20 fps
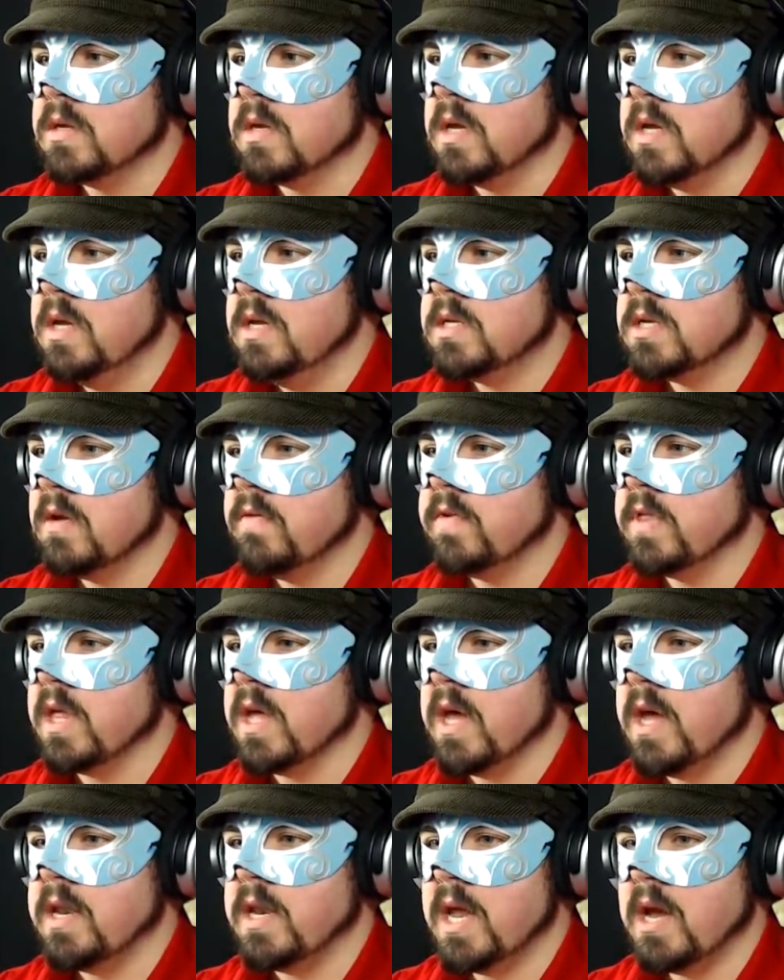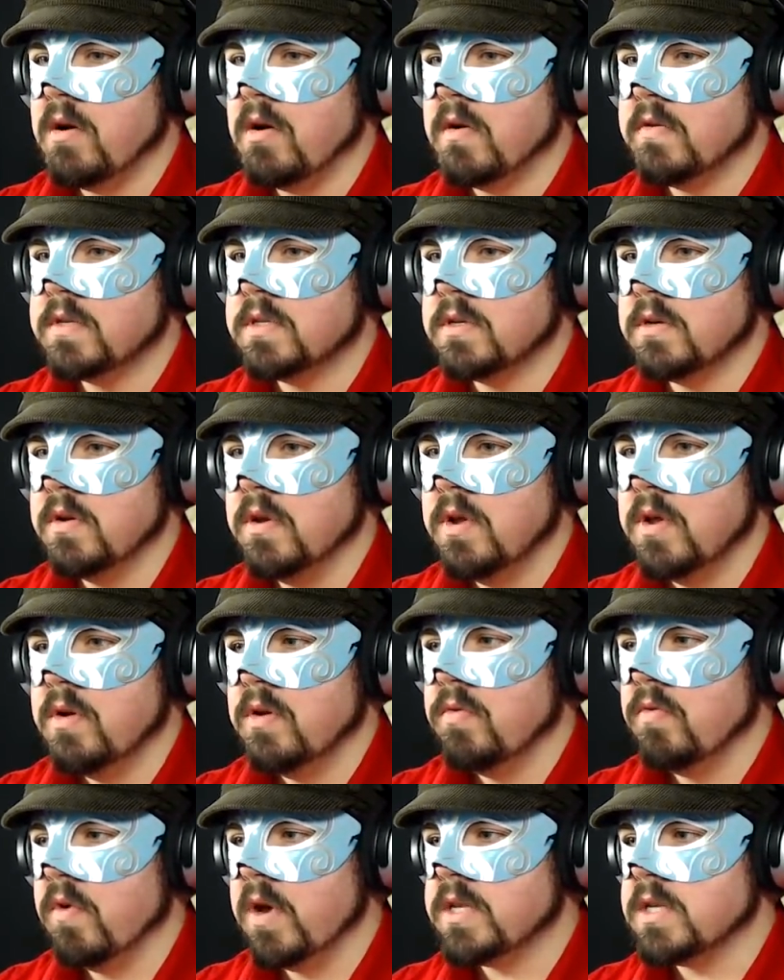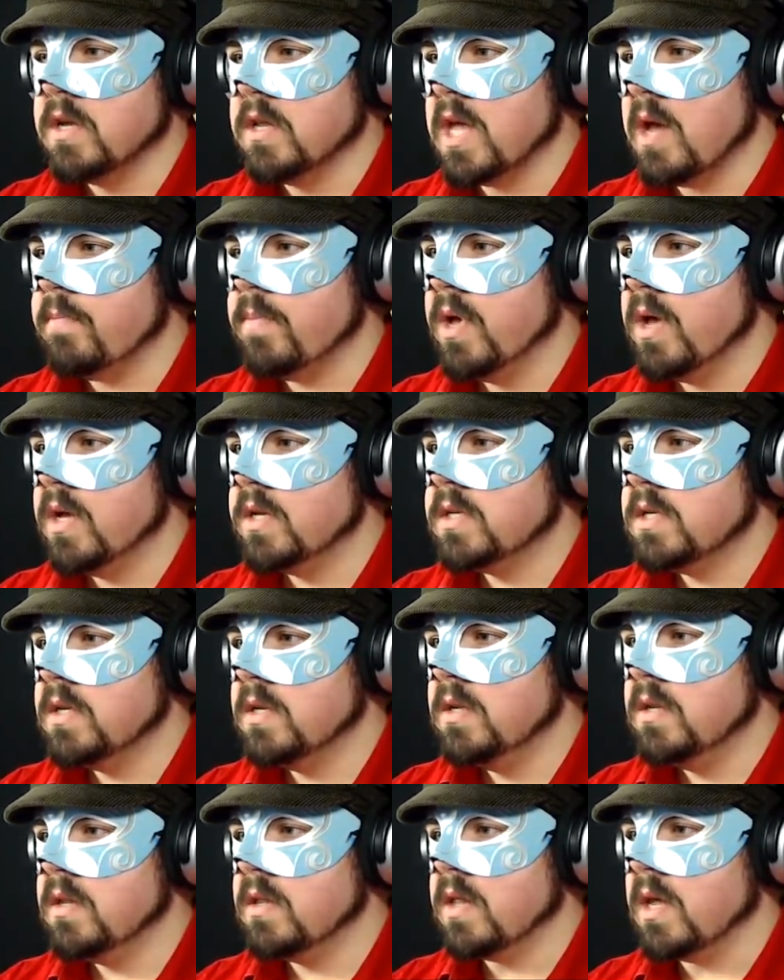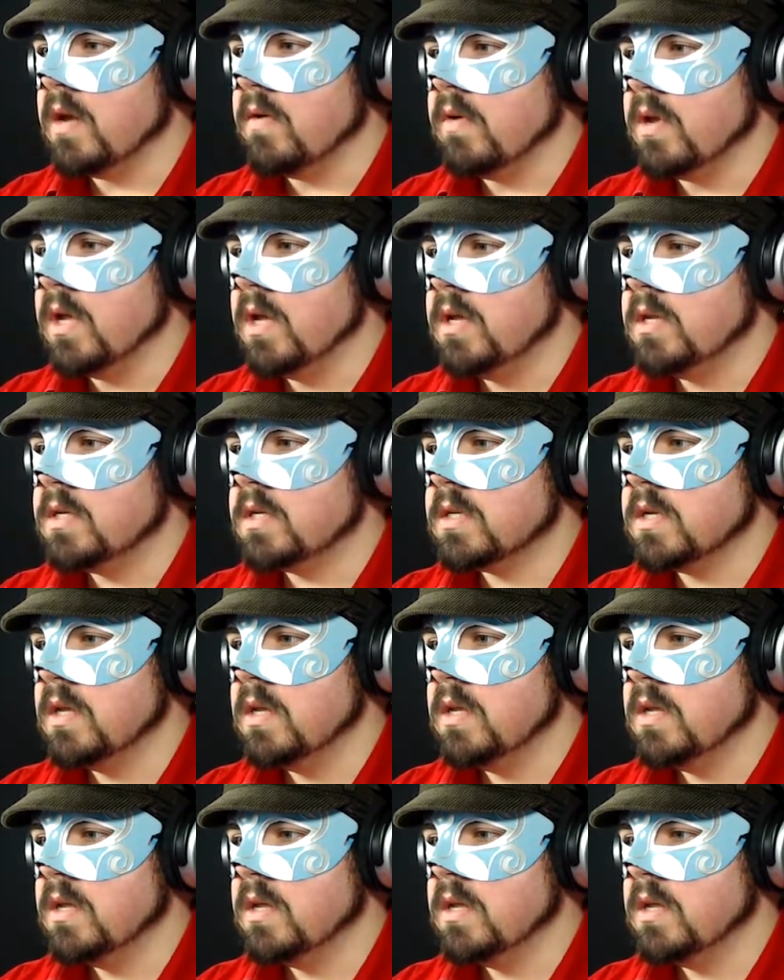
he's over there. Now I've rescued that person. There he is.